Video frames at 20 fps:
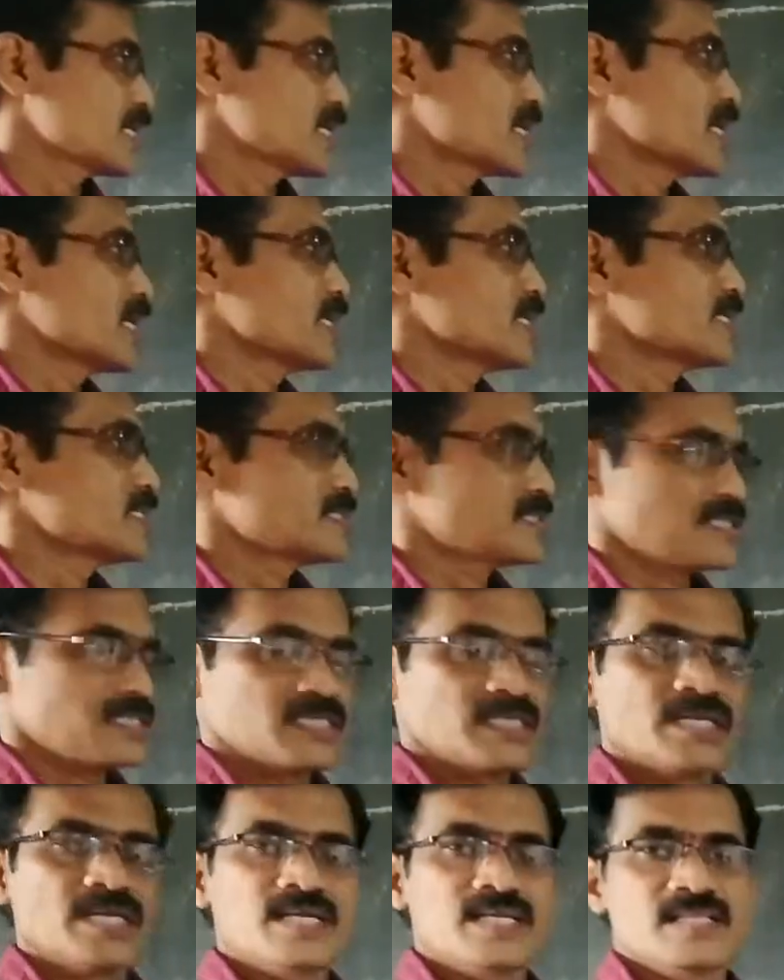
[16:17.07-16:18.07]
n is
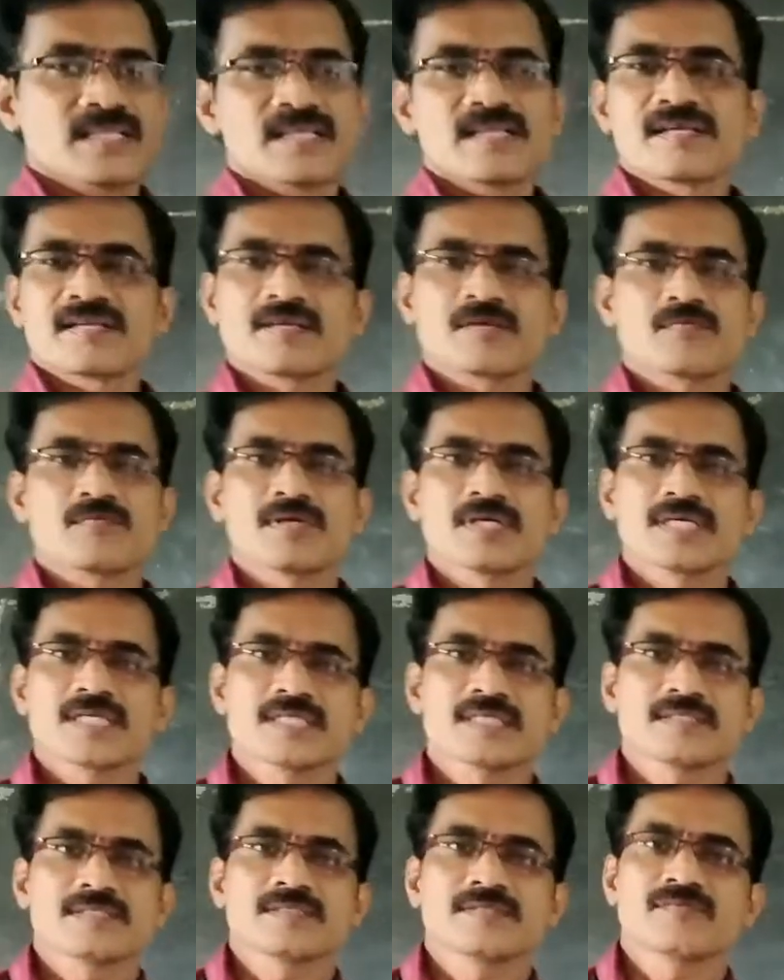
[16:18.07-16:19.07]
greater than or equal to
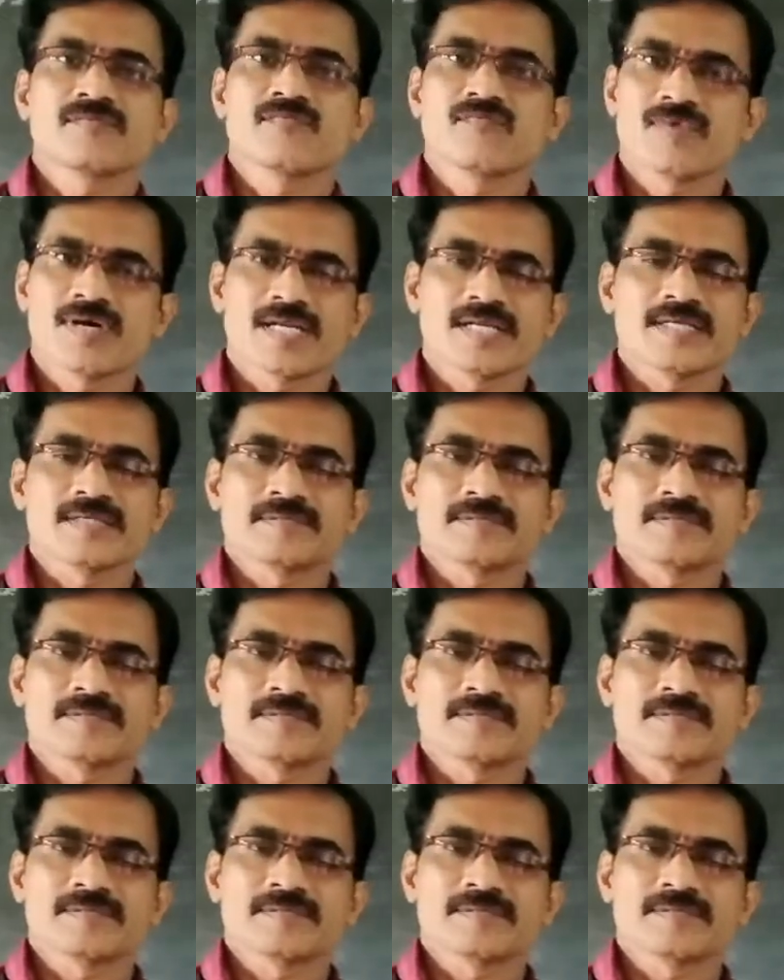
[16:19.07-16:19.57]
1,